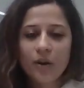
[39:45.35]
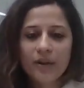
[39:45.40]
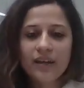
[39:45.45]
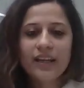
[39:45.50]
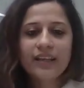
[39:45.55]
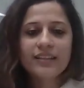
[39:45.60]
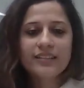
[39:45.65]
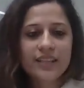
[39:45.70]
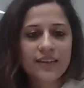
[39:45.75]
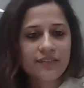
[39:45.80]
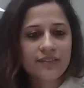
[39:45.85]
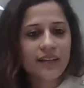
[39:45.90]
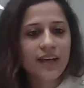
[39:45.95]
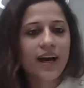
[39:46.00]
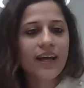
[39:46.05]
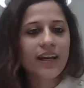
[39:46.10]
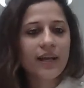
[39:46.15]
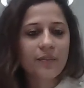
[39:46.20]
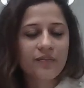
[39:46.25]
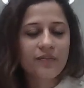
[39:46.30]
and let's give
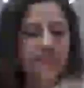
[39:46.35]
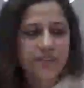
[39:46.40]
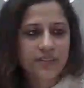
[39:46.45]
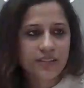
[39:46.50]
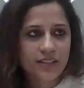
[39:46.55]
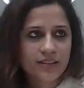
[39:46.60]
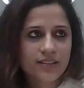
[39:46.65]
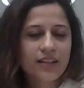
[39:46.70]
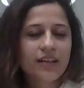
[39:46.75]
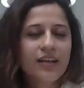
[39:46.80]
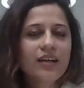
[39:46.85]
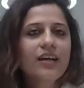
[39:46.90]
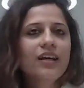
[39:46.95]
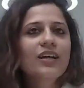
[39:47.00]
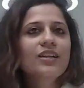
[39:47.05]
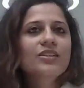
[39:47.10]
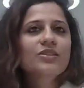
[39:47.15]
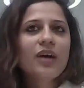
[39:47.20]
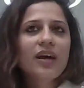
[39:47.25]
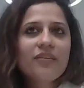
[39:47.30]
that emphasis.
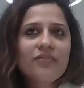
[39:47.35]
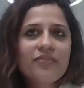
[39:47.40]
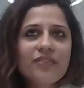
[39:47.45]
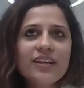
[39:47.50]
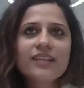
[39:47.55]
So I feel